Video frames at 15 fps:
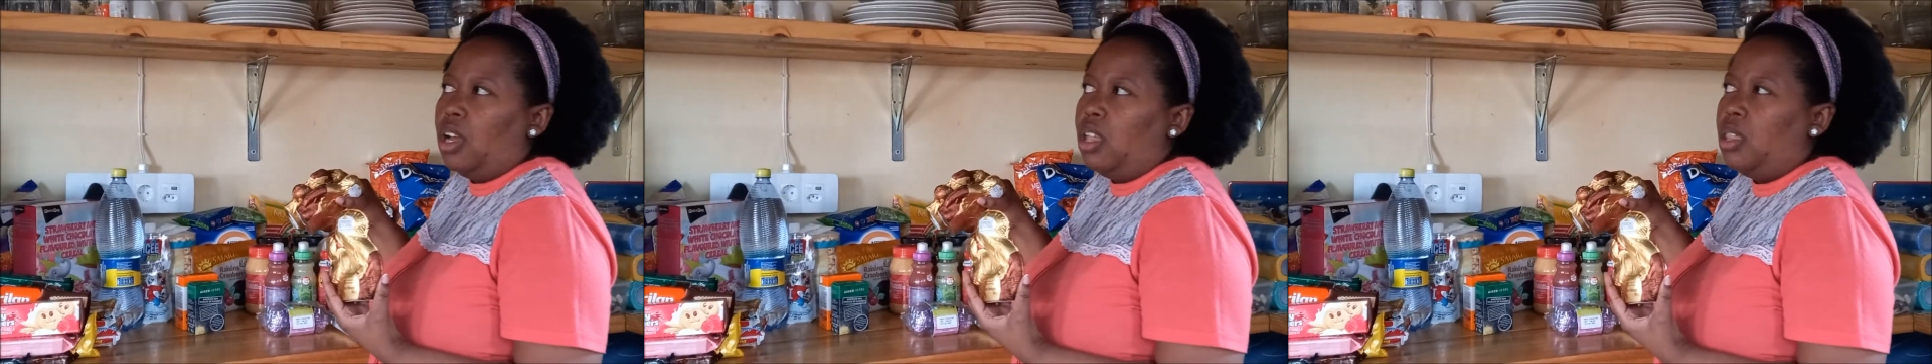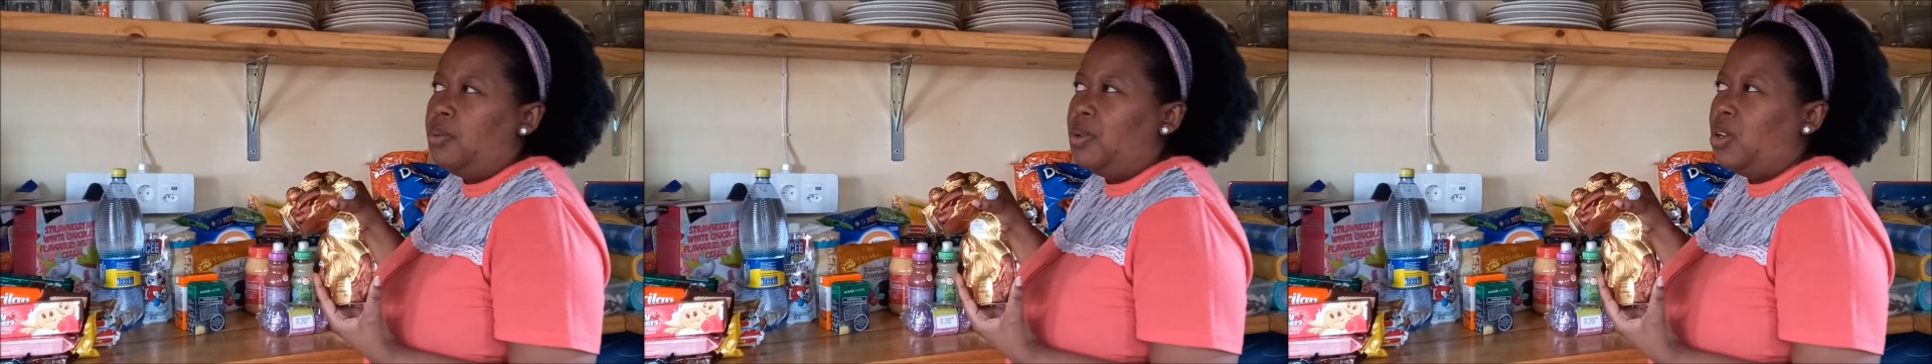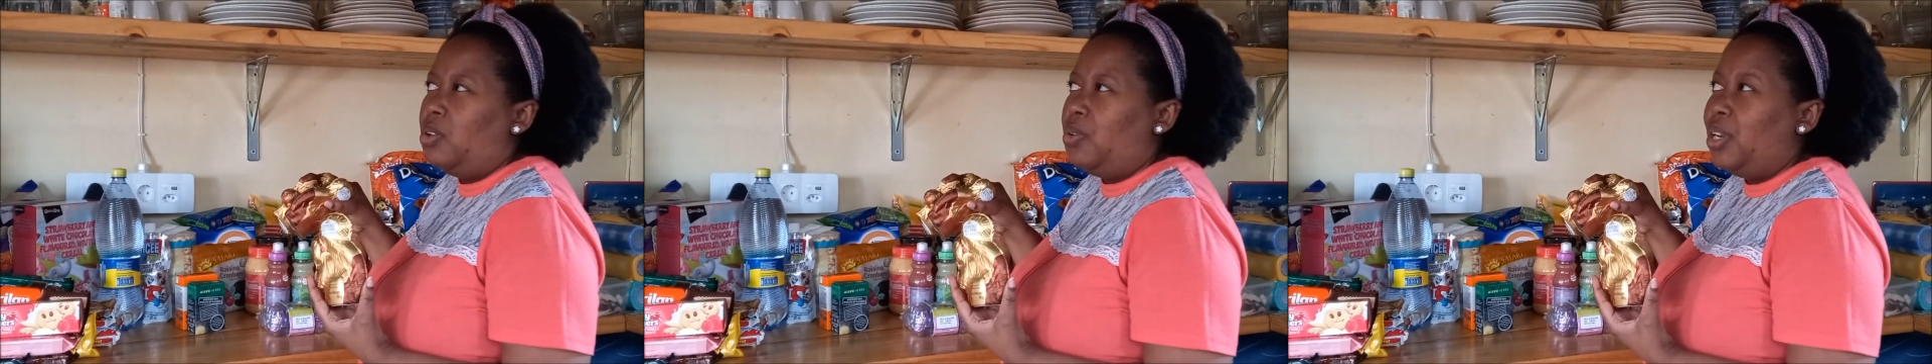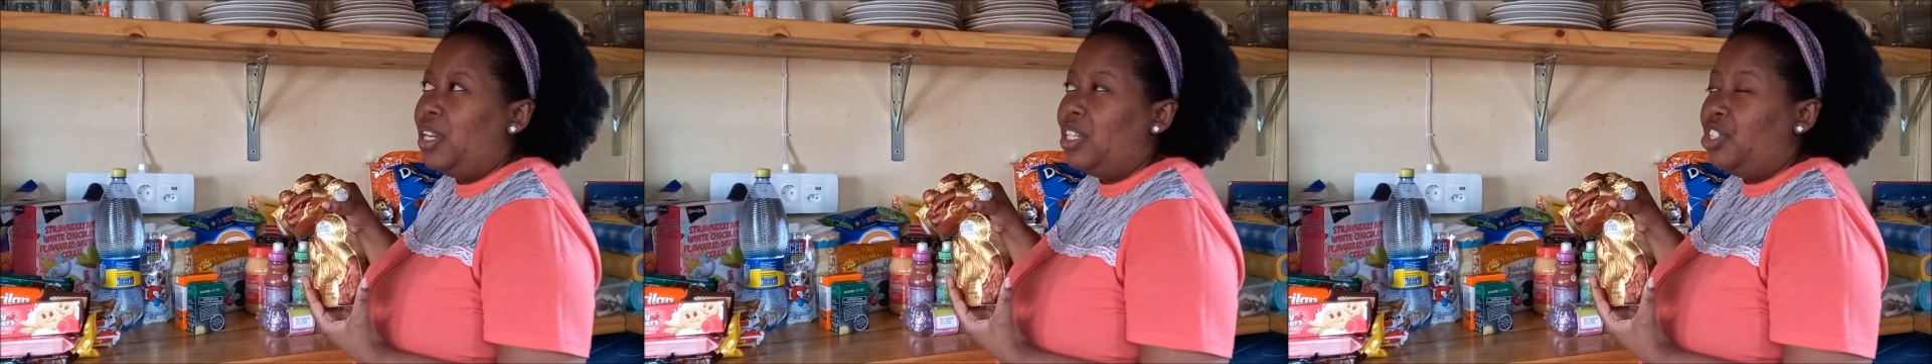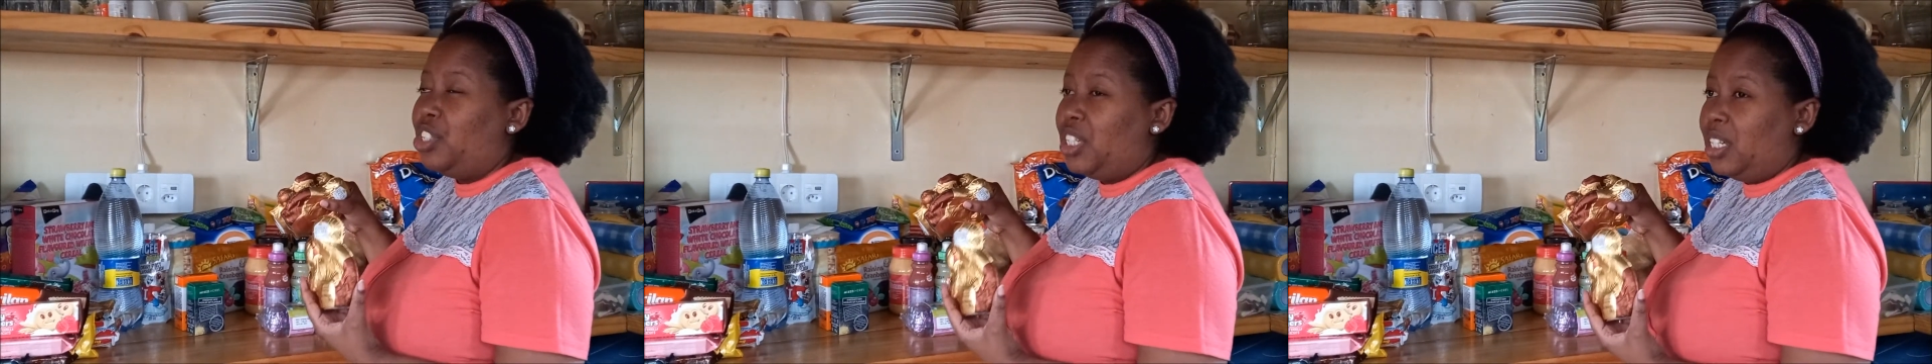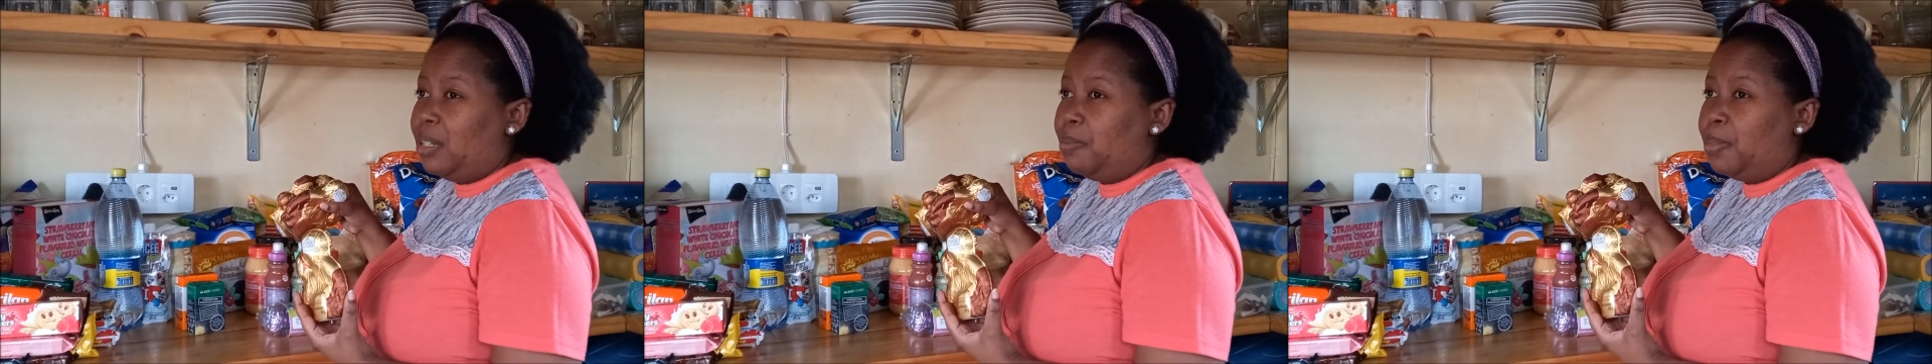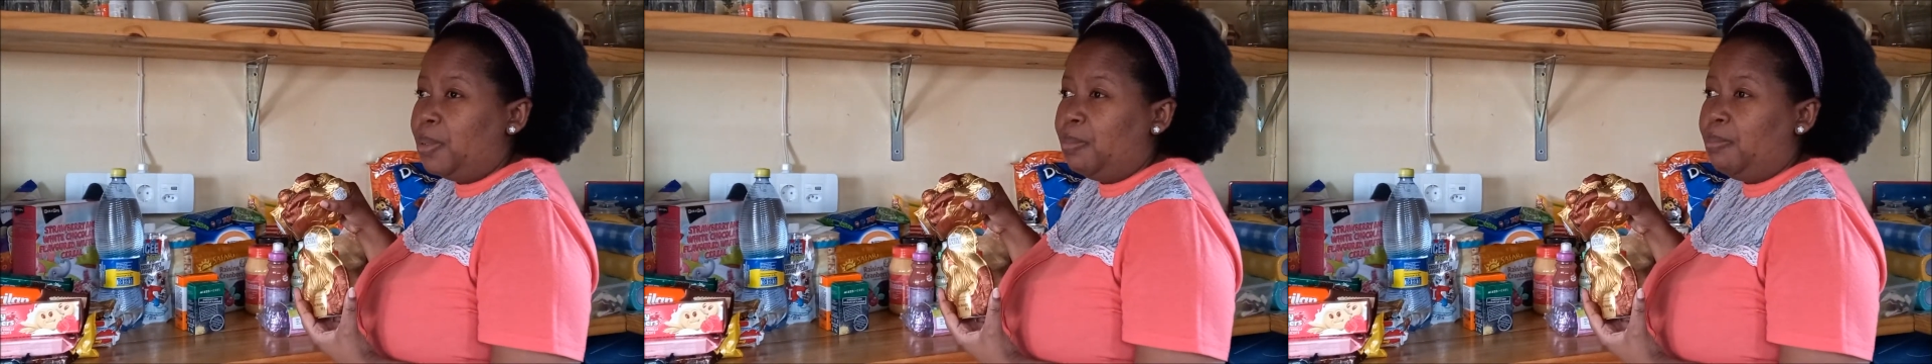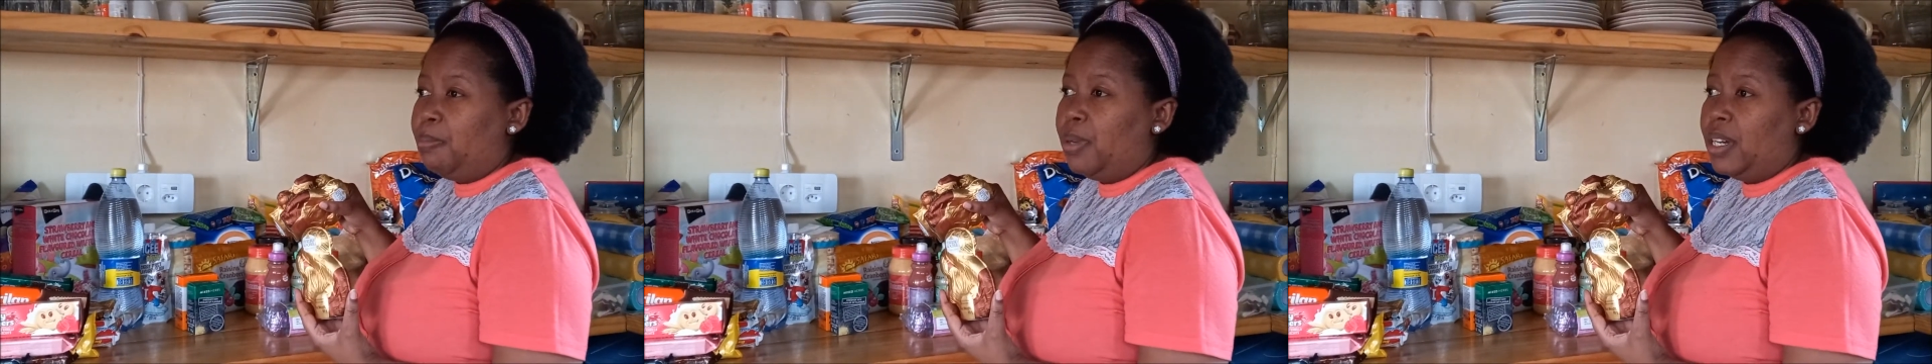They were not really cheap,
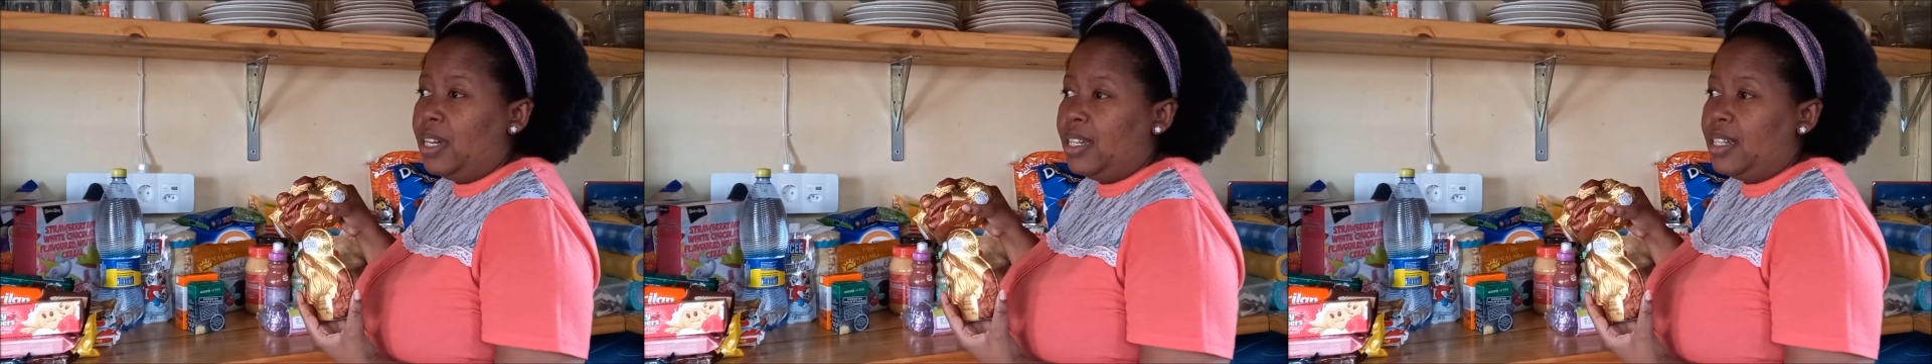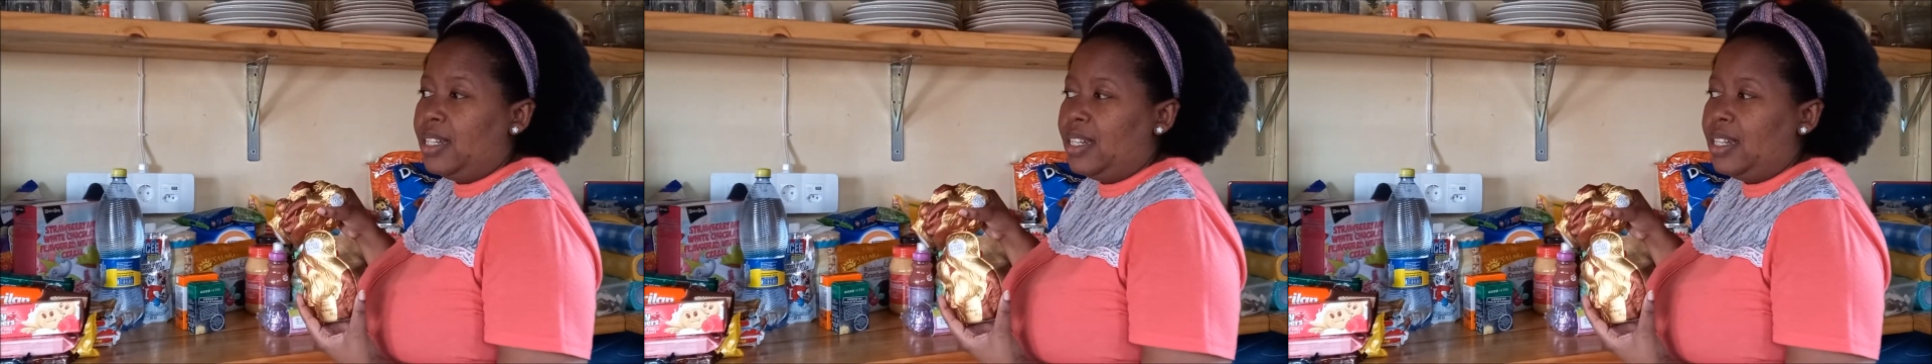but